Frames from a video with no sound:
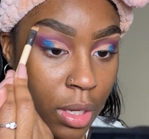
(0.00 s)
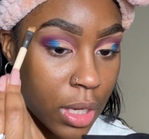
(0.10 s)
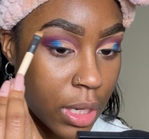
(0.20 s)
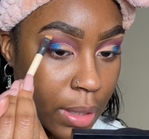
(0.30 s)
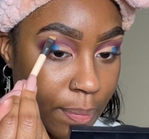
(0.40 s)

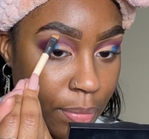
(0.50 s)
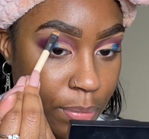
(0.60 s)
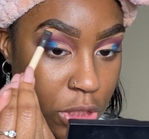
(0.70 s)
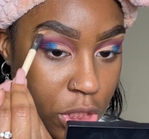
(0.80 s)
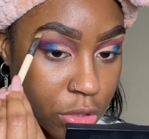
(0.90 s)

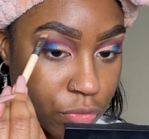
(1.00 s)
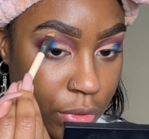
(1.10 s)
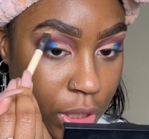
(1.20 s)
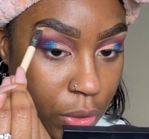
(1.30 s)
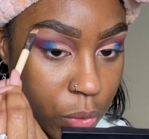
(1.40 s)
but she's
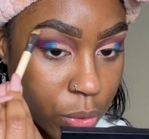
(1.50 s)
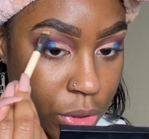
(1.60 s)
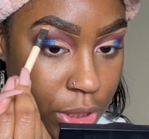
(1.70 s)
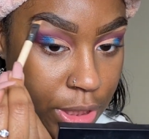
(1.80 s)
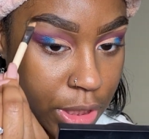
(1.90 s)
really cool.
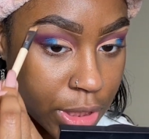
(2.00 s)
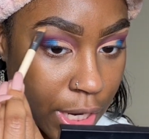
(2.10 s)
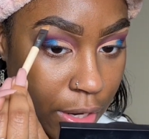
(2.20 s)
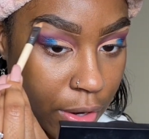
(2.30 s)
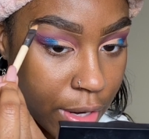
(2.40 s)
She gets to
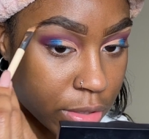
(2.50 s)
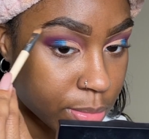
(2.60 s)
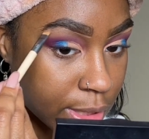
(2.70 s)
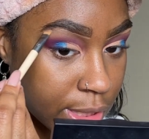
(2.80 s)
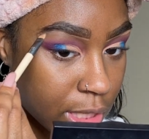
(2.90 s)
dye her hair as
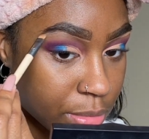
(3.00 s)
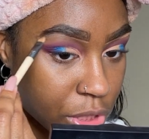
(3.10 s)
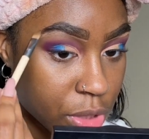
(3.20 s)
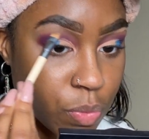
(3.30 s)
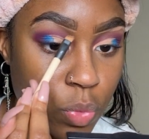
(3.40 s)
many times as
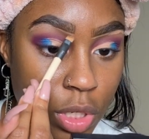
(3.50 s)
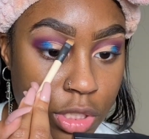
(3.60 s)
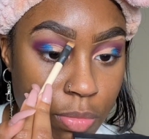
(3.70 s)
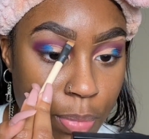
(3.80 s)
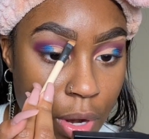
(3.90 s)
she wants.
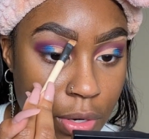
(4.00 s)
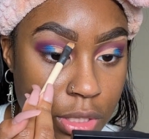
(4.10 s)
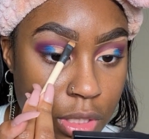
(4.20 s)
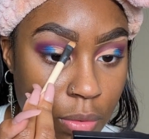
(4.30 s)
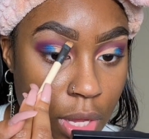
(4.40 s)
Her
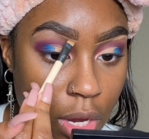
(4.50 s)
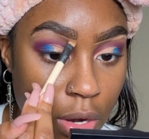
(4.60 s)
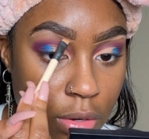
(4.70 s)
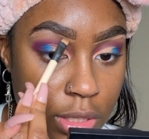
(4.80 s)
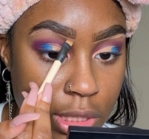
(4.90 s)
parents don't
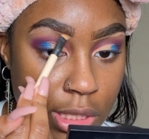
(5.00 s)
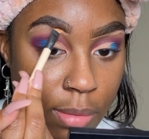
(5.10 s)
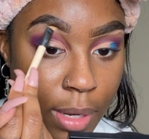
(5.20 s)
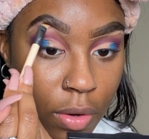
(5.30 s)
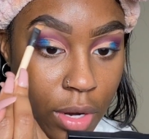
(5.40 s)
care.
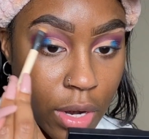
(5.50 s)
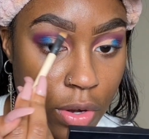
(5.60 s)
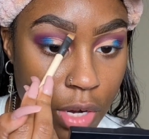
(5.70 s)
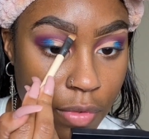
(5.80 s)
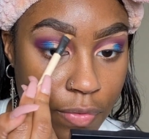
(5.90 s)
Somehow her hair
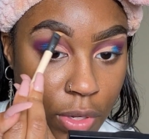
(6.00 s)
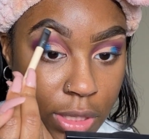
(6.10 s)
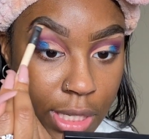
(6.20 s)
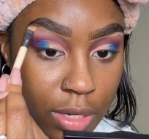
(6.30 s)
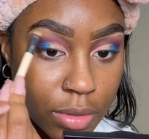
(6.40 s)
never
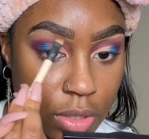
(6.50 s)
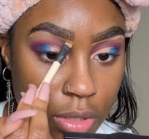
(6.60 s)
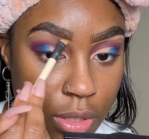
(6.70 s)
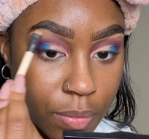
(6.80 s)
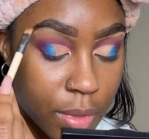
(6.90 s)
falls out, you
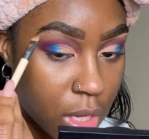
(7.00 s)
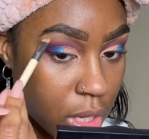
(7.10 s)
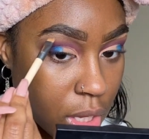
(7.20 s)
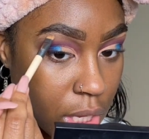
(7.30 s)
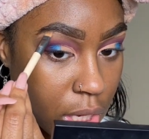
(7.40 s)

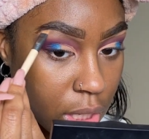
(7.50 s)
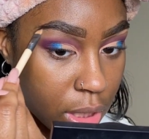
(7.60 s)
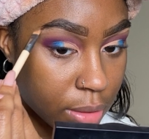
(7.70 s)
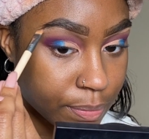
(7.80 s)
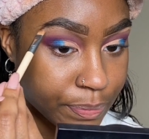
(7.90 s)

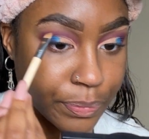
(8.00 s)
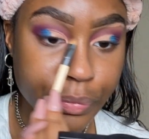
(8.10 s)
know.